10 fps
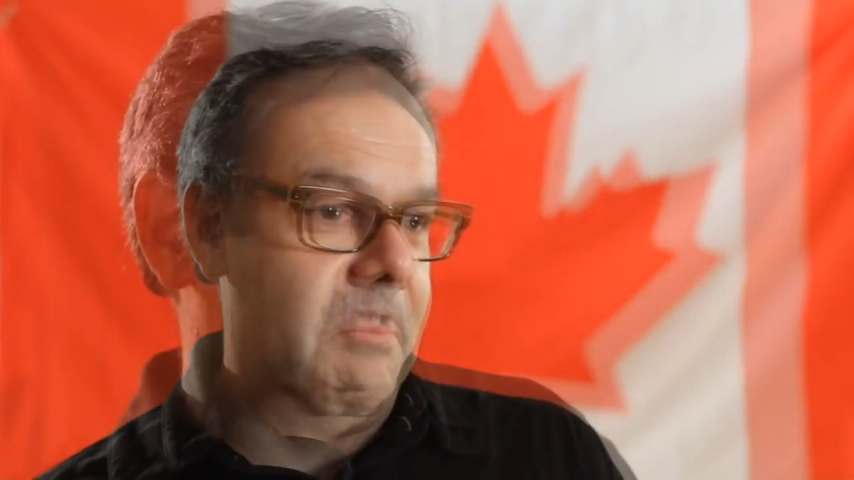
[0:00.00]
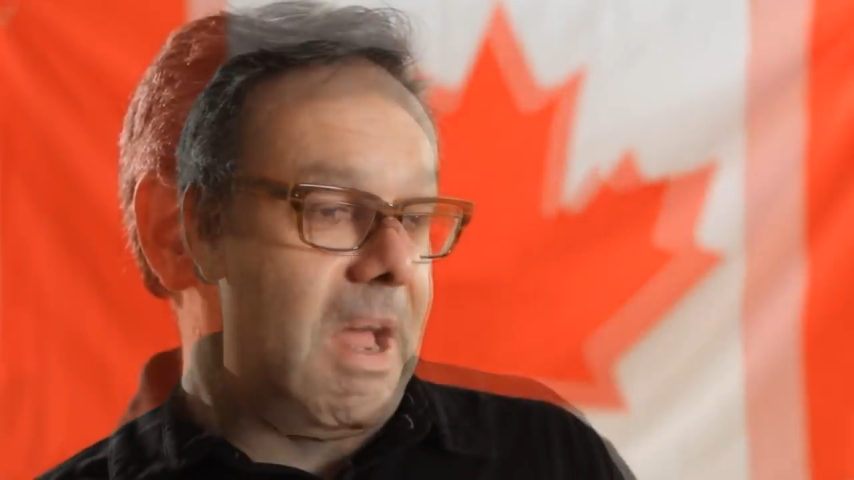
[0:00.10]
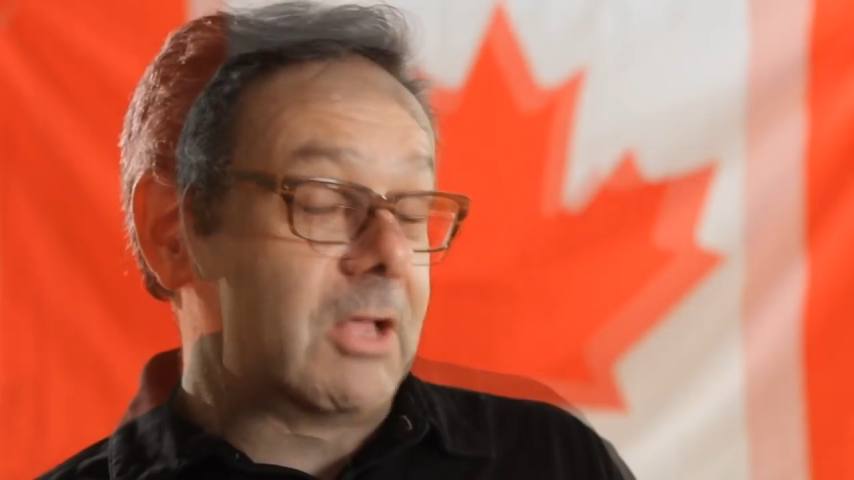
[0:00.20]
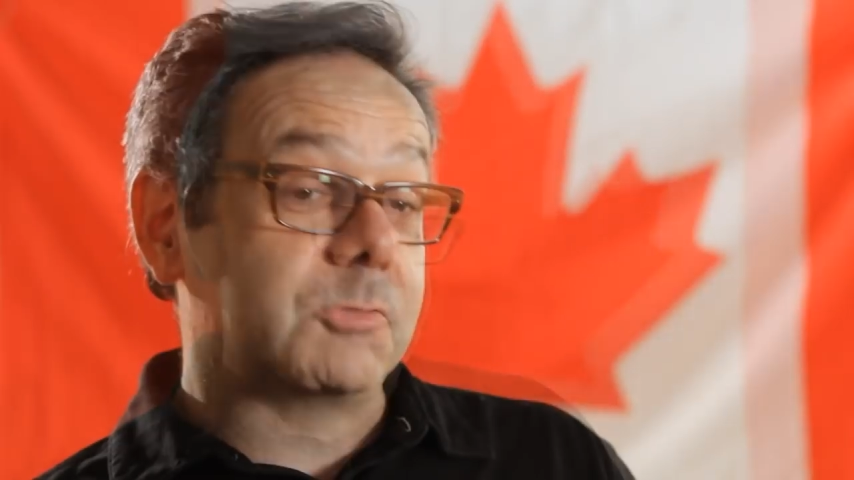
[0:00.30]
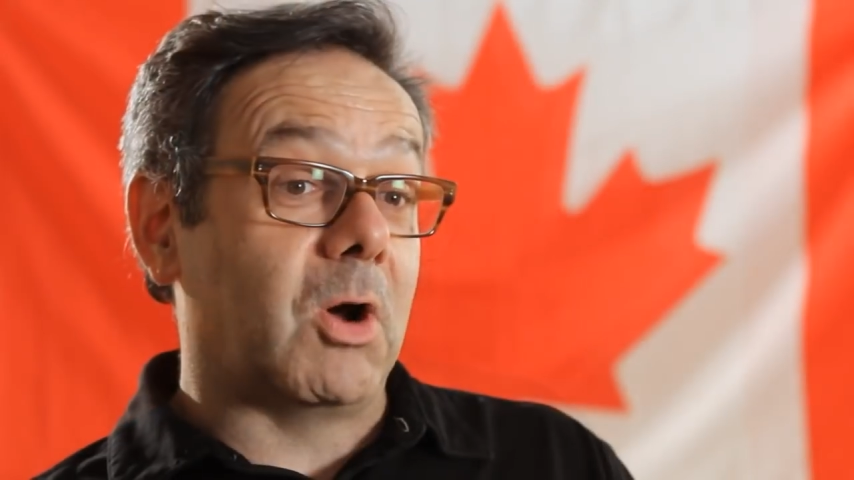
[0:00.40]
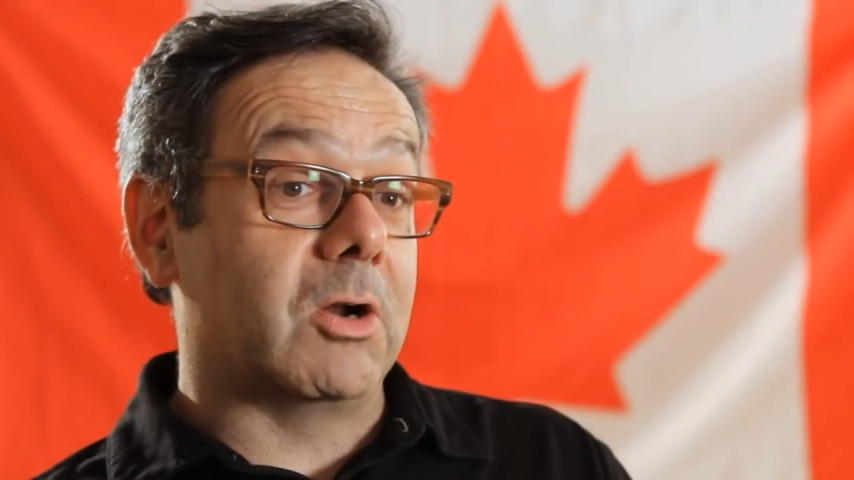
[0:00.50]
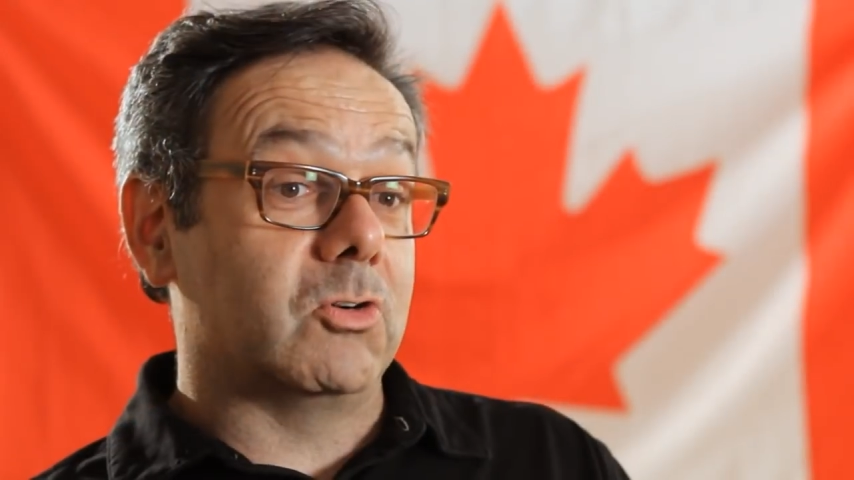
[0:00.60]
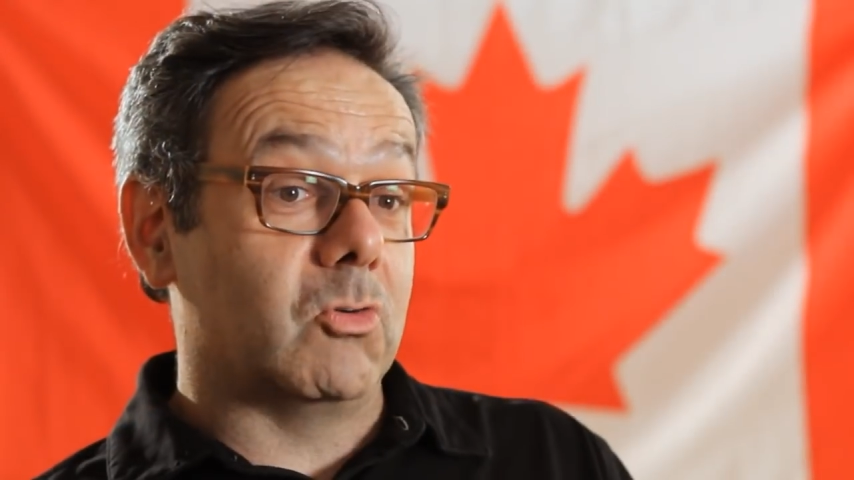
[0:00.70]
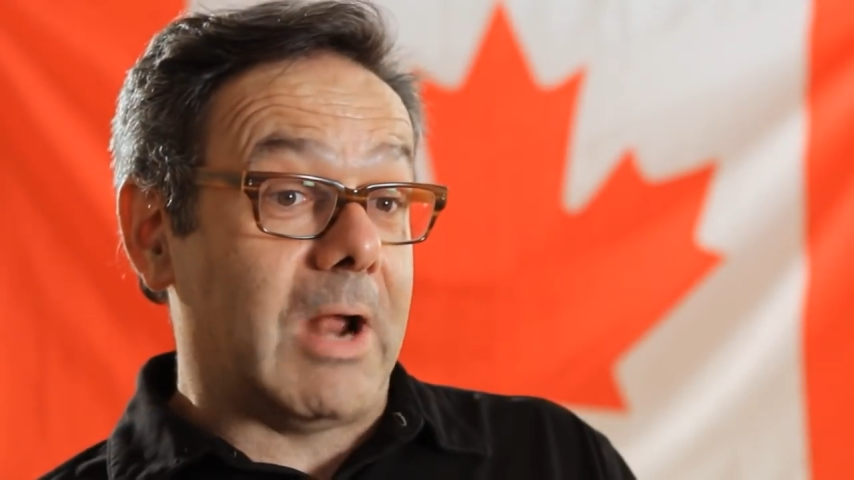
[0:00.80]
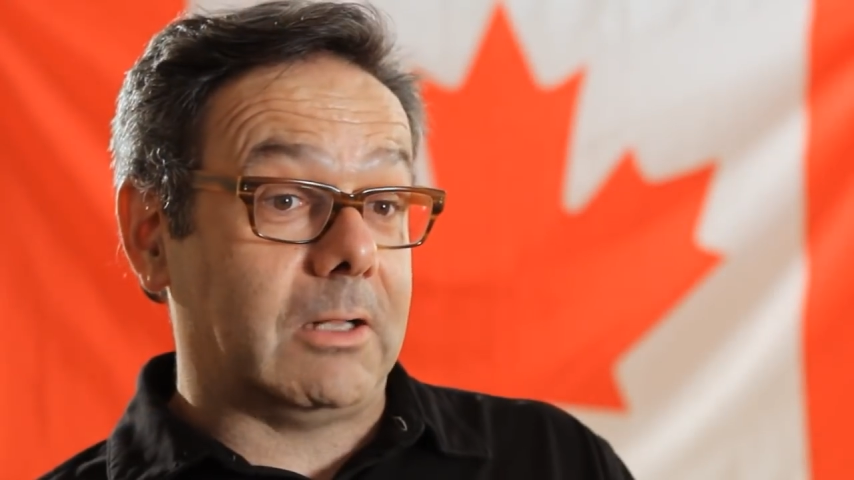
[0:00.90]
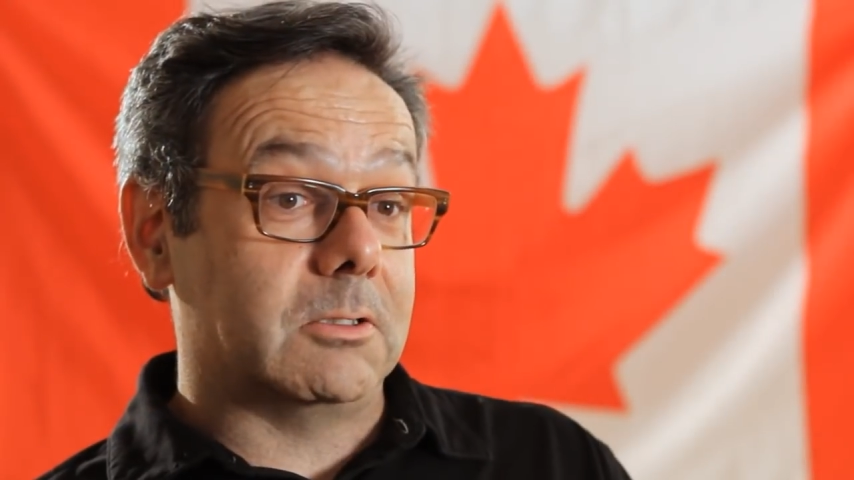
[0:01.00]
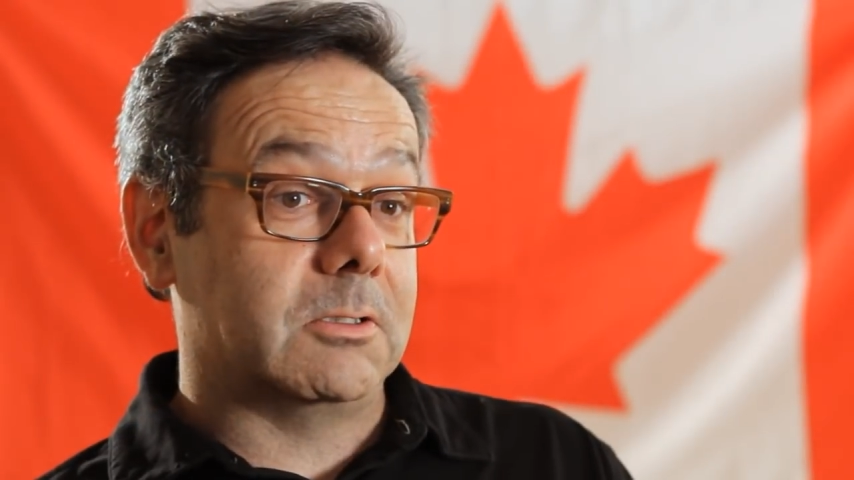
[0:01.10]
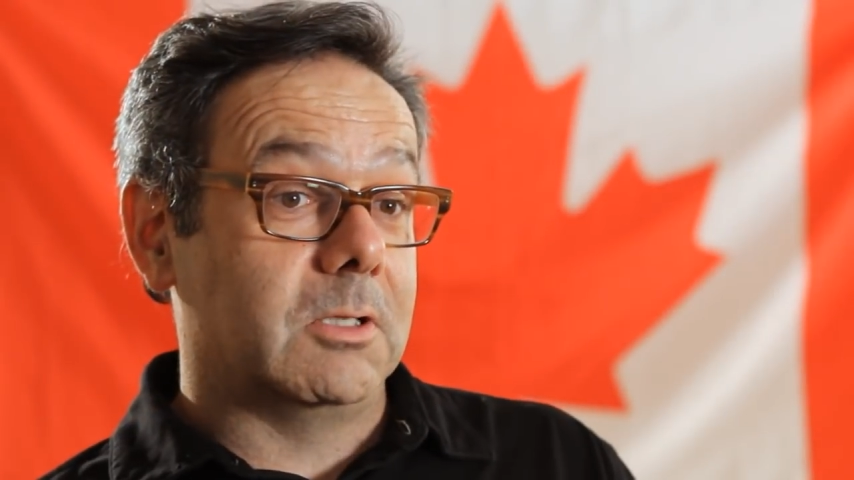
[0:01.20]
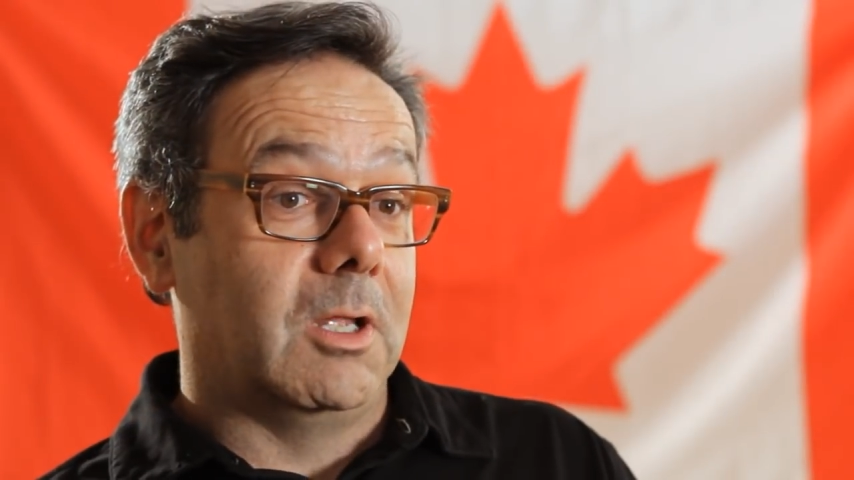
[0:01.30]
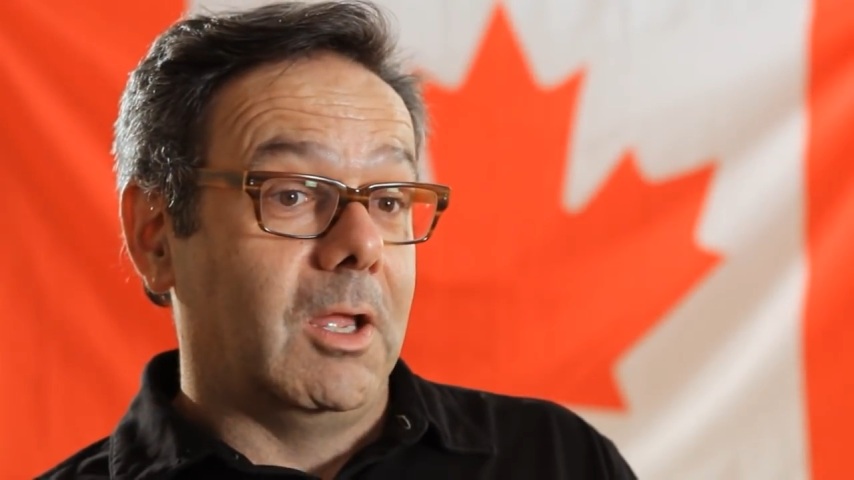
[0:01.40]
Miles Potter
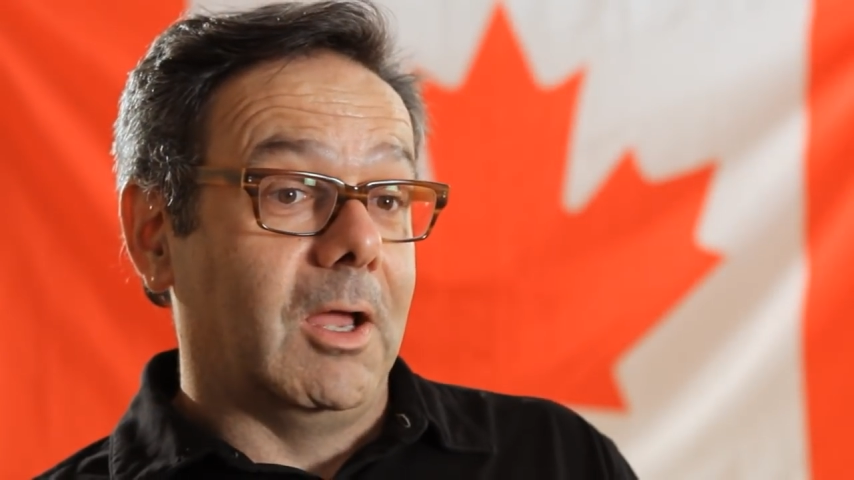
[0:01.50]
directs.